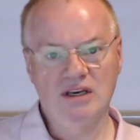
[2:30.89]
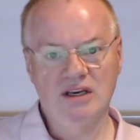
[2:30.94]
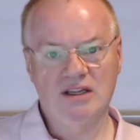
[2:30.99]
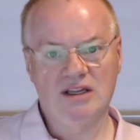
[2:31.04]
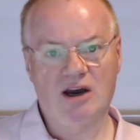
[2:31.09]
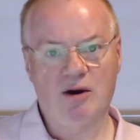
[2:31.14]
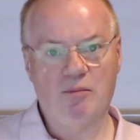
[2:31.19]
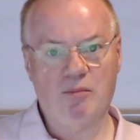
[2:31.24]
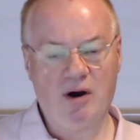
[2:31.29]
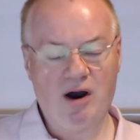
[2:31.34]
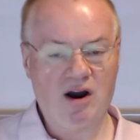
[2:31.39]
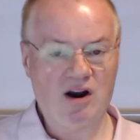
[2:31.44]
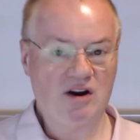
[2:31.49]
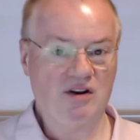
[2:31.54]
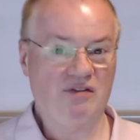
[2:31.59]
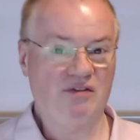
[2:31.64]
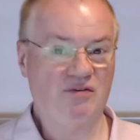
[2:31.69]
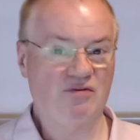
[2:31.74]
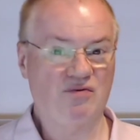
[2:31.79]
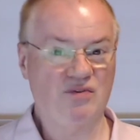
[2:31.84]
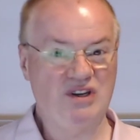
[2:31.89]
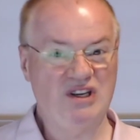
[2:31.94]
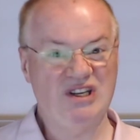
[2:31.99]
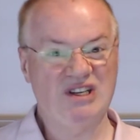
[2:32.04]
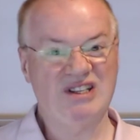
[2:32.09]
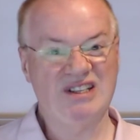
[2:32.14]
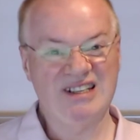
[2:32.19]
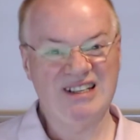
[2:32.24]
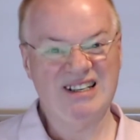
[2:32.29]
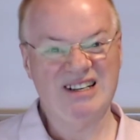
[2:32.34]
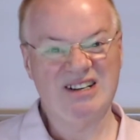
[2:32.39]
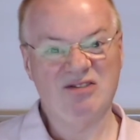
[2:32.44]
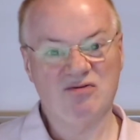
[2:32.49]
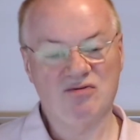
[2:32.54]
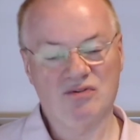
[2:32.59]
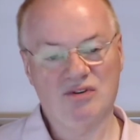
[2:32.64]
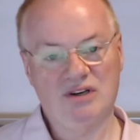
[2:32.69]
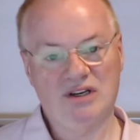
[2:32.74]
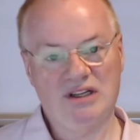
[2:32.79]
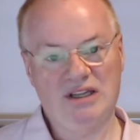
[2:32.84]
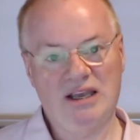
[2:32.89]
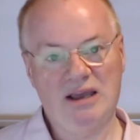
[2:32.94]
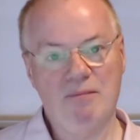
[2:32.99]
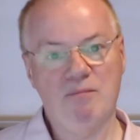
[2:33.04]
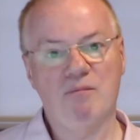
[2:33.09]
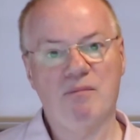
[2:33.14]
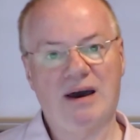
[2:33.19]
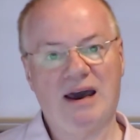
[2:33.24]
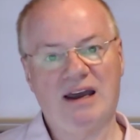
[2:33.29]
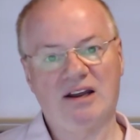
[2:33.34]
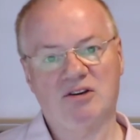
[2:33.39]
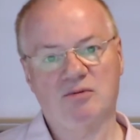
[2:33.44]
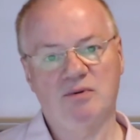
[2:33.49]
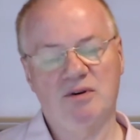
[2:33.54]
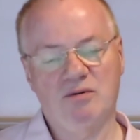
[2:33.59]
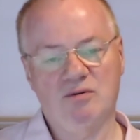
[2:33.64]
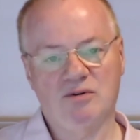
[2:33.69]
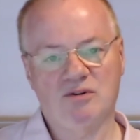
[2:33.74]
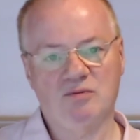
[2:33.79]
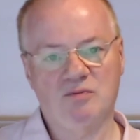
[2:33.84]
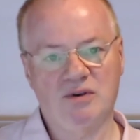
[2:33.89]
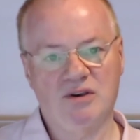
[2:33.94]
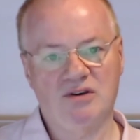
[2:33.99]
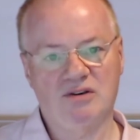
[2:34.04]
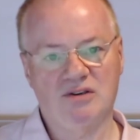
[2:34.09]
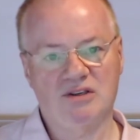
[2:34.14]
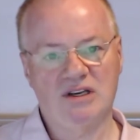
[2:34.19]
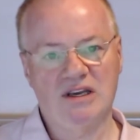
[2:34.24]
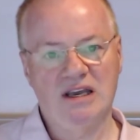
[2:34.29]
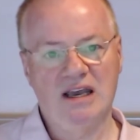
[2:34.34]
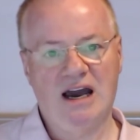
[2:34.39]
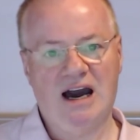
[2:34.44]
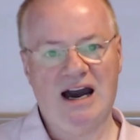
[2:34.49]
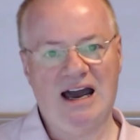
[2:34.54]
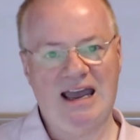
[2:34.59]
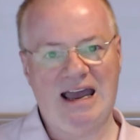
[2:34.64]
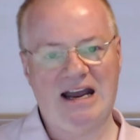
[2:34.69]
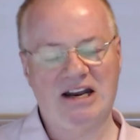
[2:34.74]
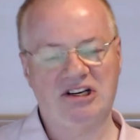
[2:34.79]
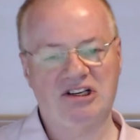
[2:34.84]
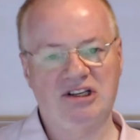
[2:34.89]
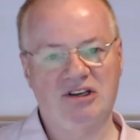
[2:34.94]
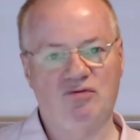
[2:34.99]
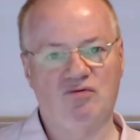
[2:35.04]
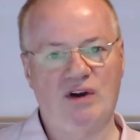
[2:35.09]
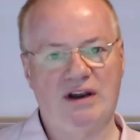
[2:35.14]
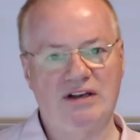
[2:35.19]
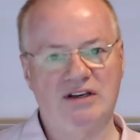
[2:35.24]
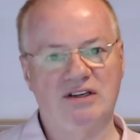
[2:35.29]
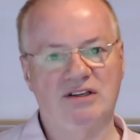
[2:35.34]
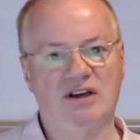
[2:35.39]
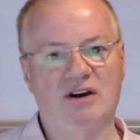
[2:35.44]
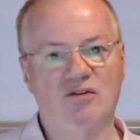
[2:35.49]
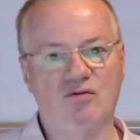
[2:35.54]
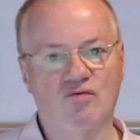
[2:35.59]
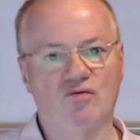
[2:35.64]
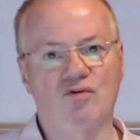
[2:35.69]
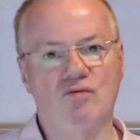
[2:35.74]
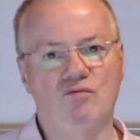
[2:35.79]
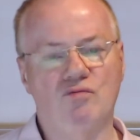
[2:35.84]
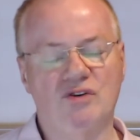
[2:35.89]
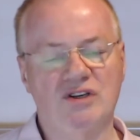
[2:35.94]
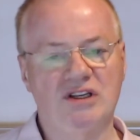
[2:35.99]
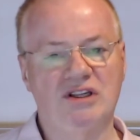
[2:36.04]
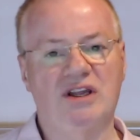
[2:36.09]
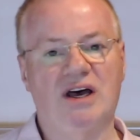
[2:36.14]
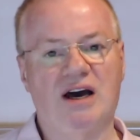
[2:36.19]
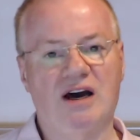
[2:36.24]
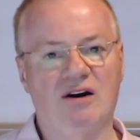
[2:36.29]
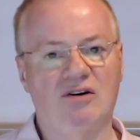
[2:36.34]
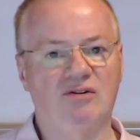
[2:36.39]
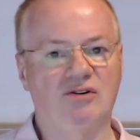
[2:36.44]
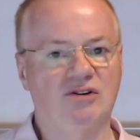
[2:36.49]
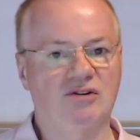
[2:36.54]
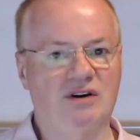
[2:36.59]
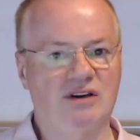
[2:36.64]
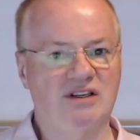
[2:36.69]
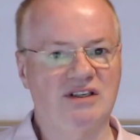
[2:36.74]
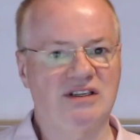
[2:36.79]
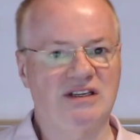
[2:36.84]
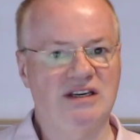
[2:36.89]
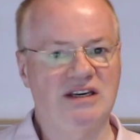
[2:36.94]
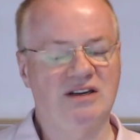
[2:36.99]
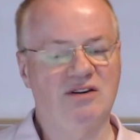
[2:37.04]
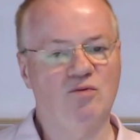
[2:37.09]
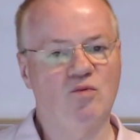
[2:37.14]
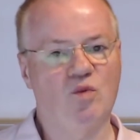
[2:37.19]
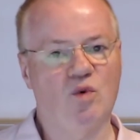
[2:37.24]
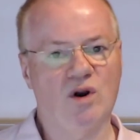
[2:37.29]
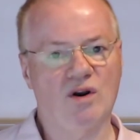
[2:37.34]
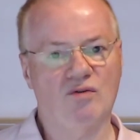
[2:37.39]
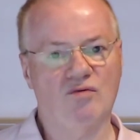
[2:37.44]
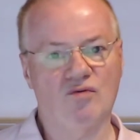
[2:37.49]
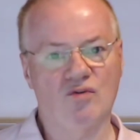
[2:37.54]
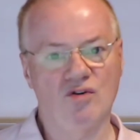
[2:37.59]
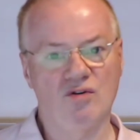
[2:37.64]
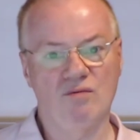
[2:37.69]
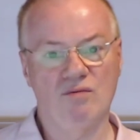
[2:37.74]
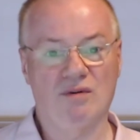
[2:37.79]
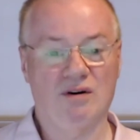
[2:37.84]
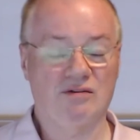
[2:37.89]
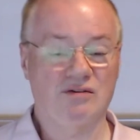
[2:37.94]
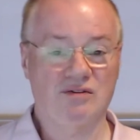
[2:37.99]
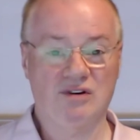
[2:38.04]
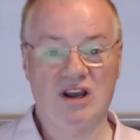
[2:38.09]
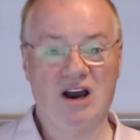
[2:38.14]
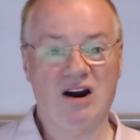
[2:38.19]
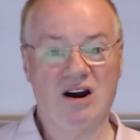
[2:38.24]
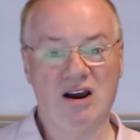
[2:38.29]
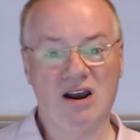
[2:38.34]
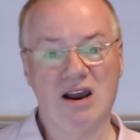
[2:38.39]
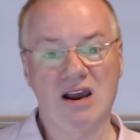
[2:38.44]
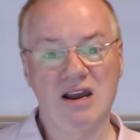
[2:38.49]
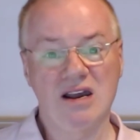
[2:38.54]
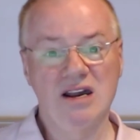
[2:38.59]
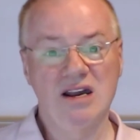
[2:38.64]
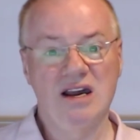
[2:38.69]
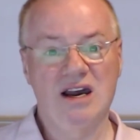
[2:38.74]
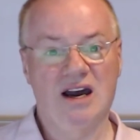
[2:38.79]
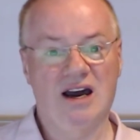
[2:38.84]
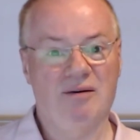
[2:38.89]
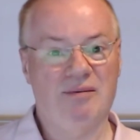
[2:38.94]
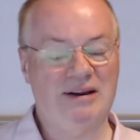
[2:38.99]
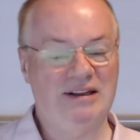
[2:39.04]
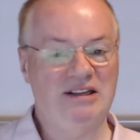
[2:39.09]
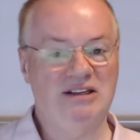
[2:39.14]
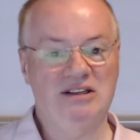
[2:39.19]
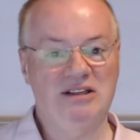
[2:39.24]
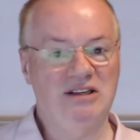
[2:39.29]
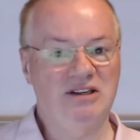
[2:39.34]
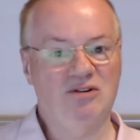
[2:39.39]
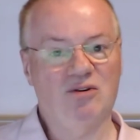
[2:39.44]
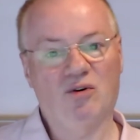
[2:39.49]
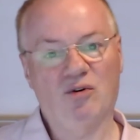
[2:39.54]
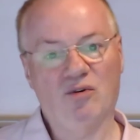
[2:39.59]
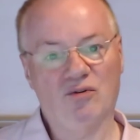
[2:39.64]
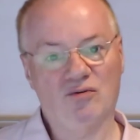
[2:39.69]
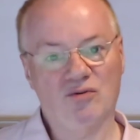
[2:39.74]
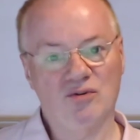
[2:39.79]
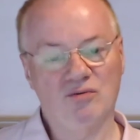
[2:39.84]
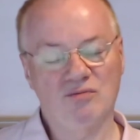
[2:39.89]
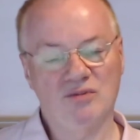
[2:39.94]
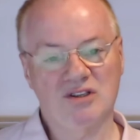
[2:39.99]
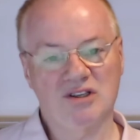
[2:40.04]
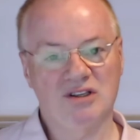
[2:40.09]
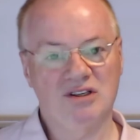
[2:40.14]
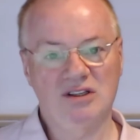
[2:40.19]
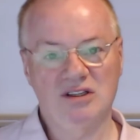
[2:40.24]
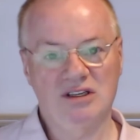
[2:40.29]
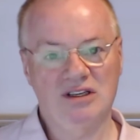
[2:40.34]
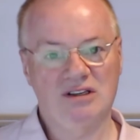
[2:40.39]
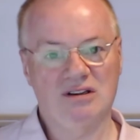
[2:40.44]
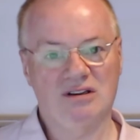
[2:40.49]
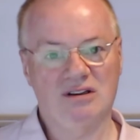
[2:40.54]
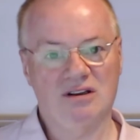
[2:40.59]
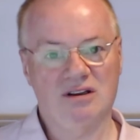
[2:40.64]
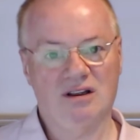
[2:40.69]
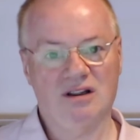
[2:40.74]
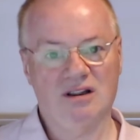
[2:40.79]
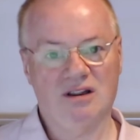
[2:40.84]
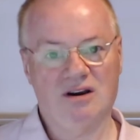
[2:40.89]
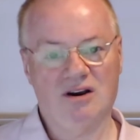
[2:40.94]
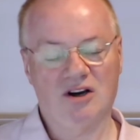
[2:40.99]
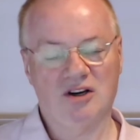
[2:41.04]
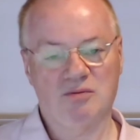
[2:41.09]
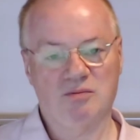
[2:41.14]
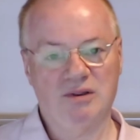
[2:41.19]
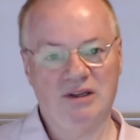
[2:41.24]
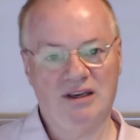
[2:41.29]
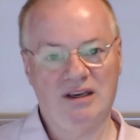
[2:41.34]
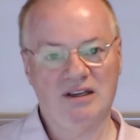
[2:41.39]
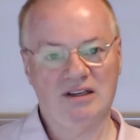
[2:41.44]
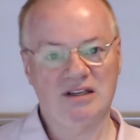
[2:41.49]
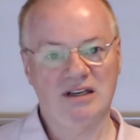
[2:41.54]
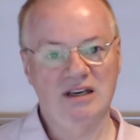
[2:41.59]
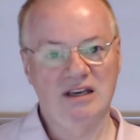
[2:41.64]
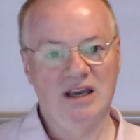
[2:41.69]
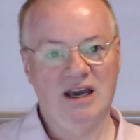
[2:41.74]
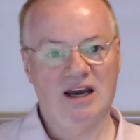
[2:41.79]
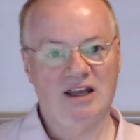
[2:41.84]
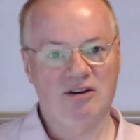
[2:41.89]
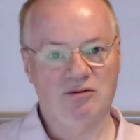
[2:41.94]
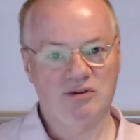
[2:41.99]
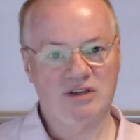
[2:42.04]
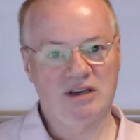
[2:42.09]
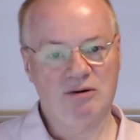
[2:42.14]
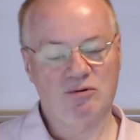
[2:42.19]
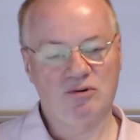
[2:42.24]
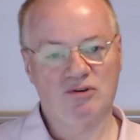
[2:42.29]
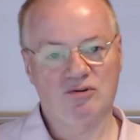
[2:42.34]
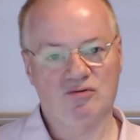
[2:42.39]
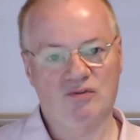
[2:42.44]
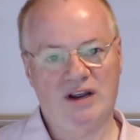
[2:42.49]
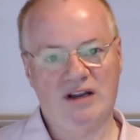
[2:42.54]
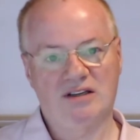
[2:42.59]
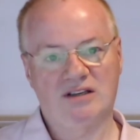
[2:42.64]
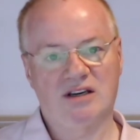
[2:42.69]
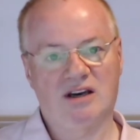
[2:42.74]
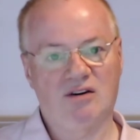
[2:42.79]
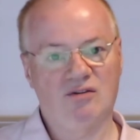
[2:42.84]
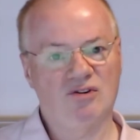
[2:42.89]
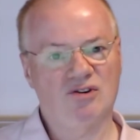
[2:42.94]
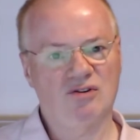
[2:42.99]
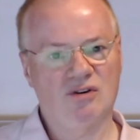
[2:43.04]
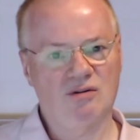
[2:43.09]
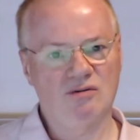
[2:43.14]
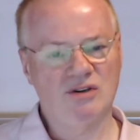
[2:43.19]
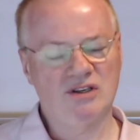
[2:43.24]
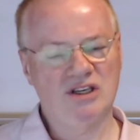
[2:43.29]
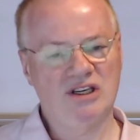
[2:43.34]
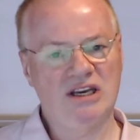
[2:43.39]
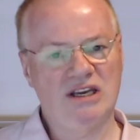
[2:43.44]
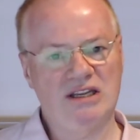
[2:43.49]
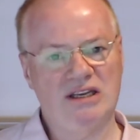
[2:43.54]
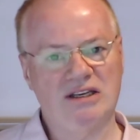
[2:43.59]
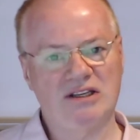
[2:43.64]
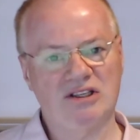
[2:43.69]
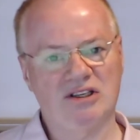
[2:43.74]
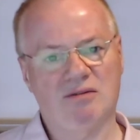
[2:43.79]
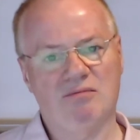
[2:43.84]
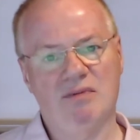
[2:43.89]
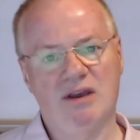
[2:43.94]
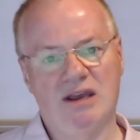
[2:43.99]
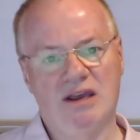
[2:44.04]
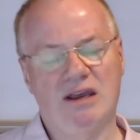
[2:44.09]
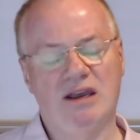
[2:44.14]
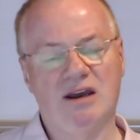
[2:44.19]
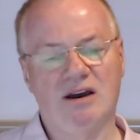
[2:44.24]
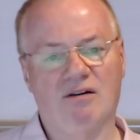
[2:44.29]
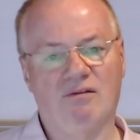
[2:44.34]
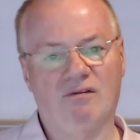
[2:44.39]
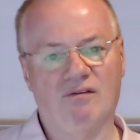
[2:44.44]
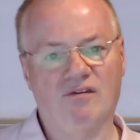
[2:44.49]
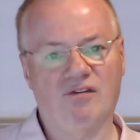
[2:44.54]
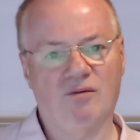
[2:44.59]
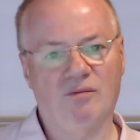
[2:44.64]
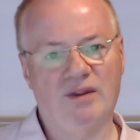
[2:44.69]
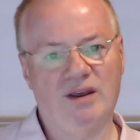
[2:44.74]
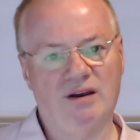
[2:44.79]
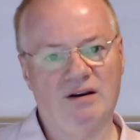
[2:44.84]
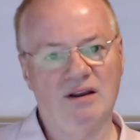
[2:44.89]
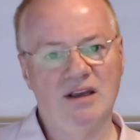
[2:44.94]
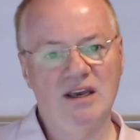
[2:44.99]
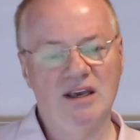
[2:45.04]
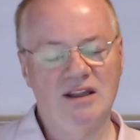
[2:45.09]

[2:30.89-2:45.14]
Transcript: Now, part of the reason it didn't really impact me was because I actually rented out rooms in the house. So I stayed in one room. I was young, I didn't need all the rooms, didn't need a large place, and I was able to rent out, so I was gaining some income from there.